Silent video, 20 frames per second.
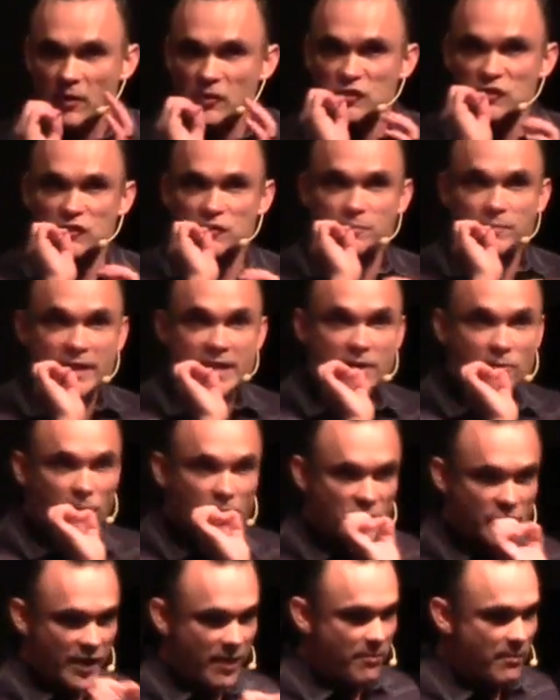speak
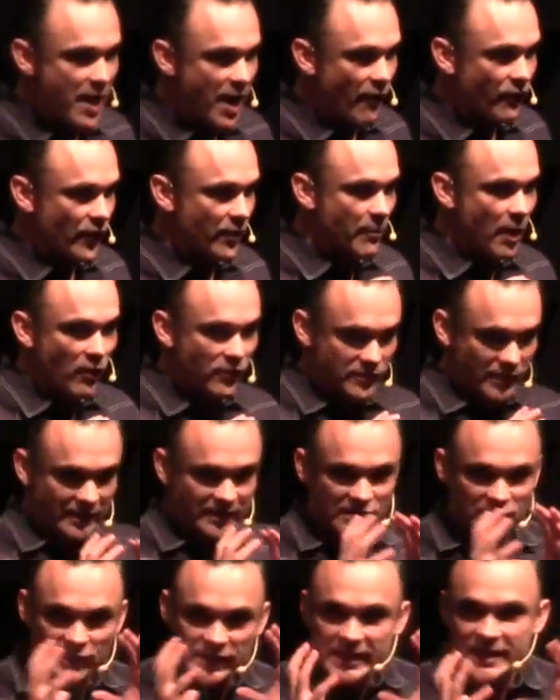with our mouth. Our mouth is like
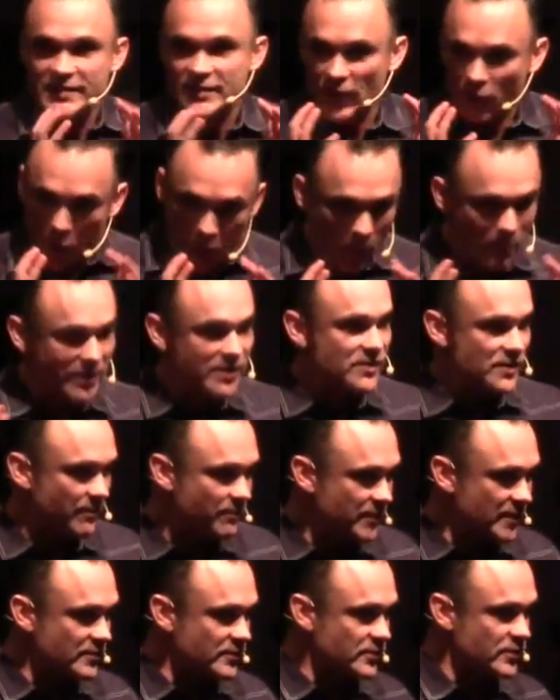this key that opens
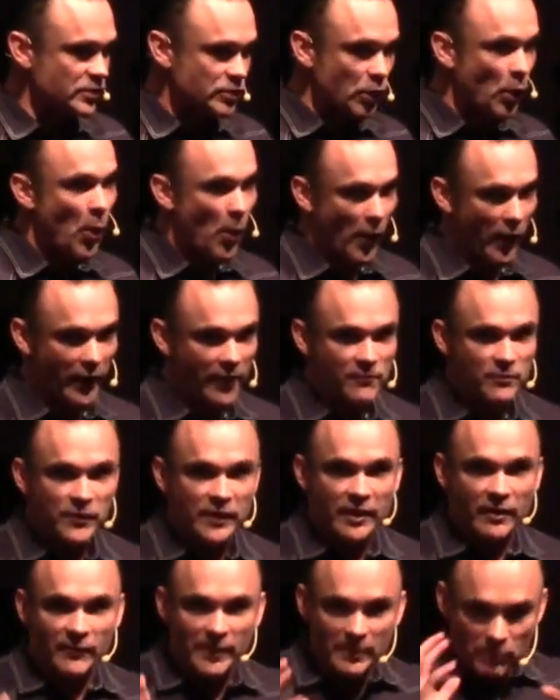up this door.
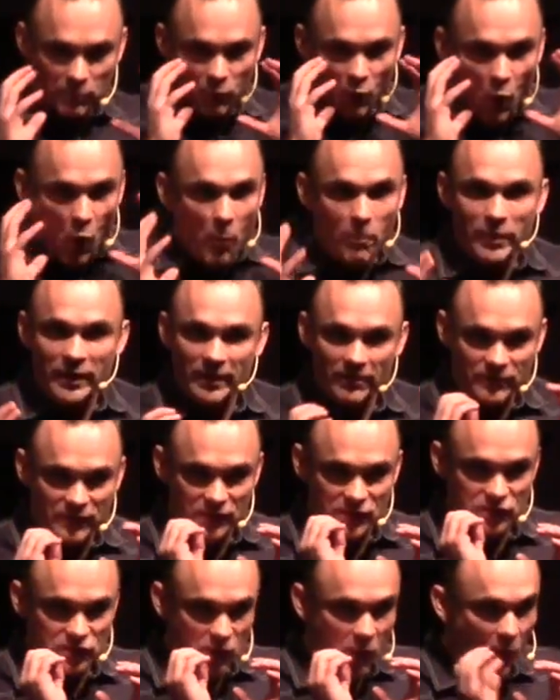We open up the
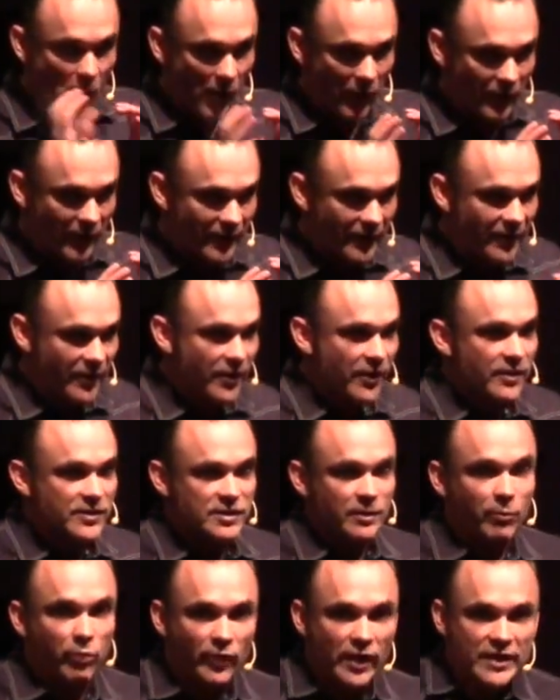door
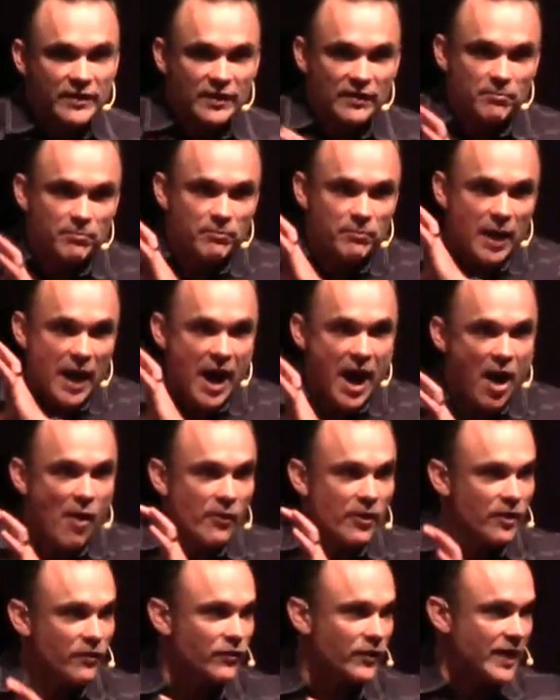to bring the
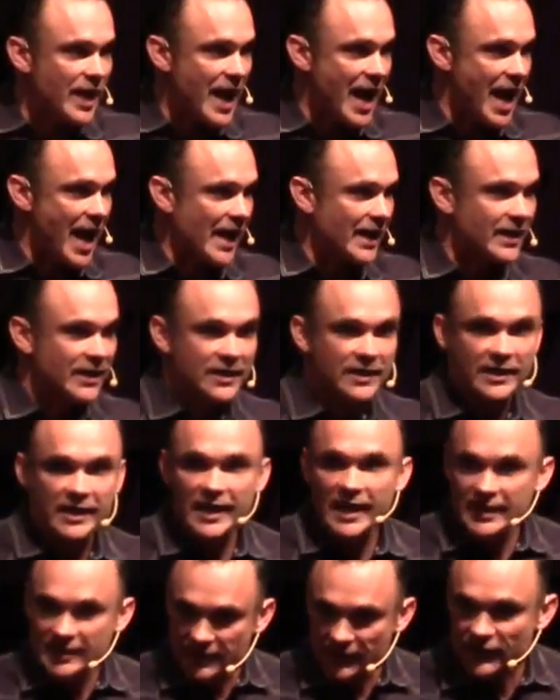power of God
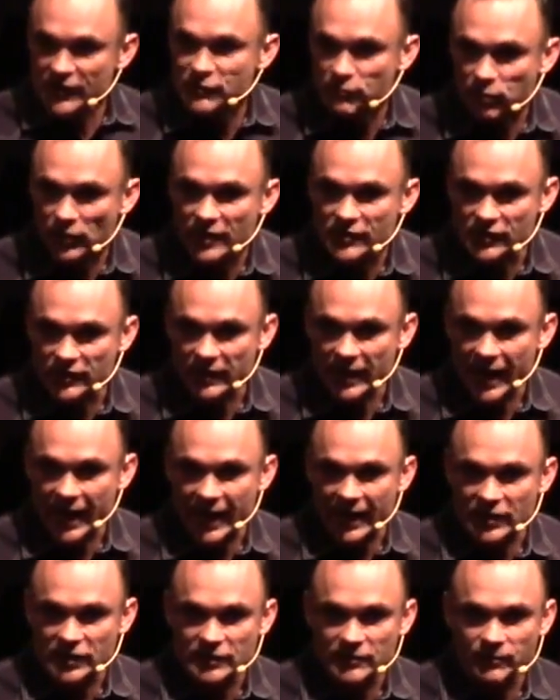into this present
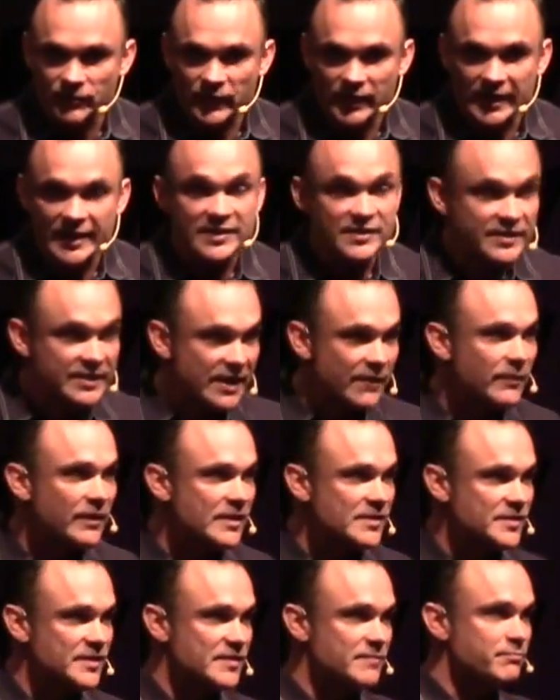age. He has given
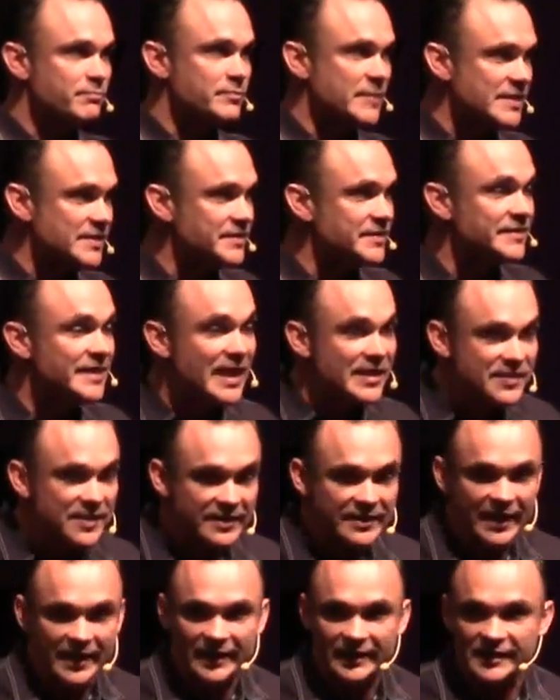us this. He has
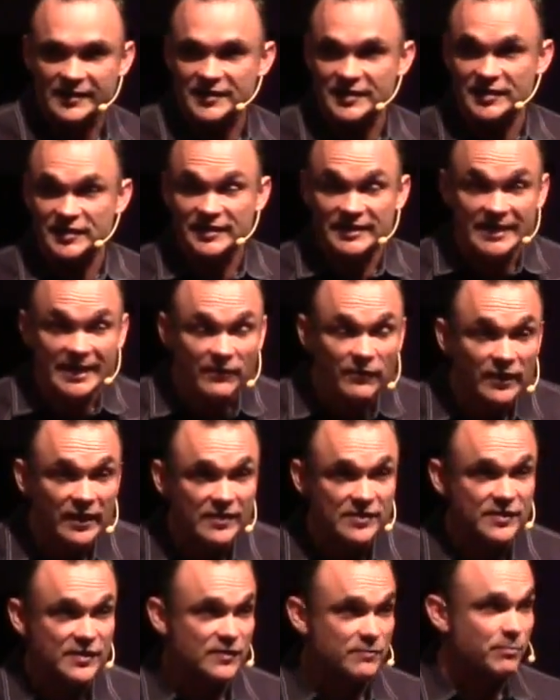designated us. He's given
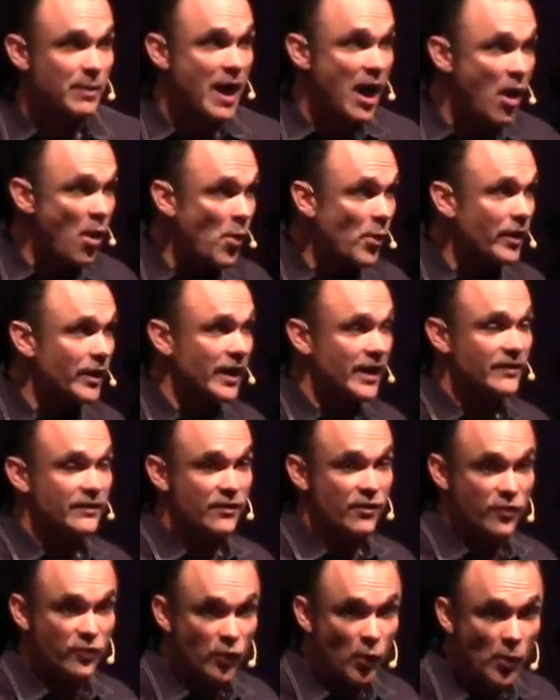us this power and
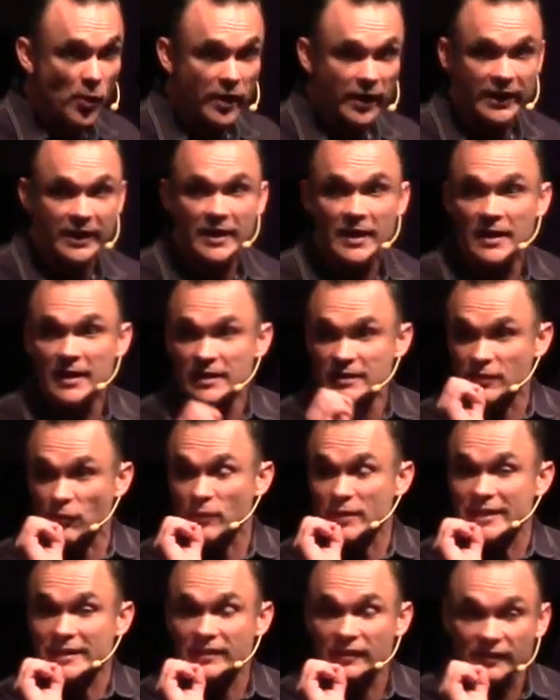authority to
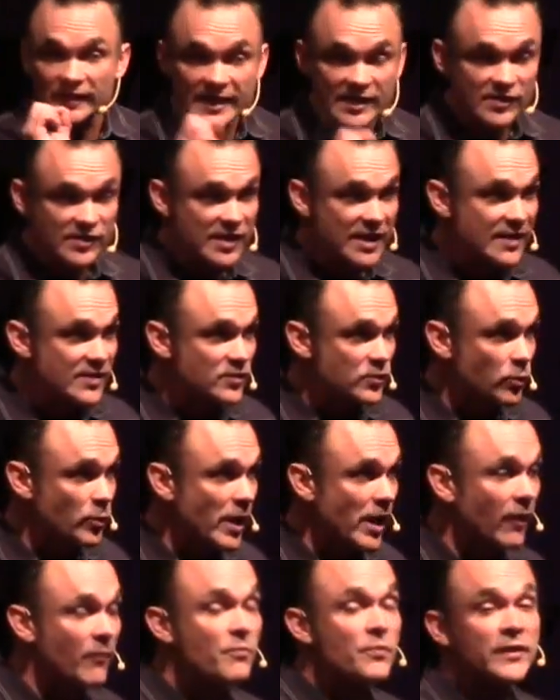release his
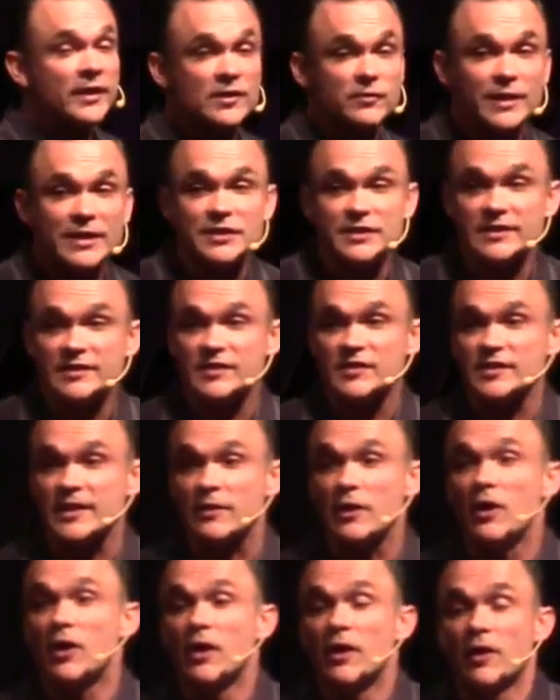will. That's why Jesus said,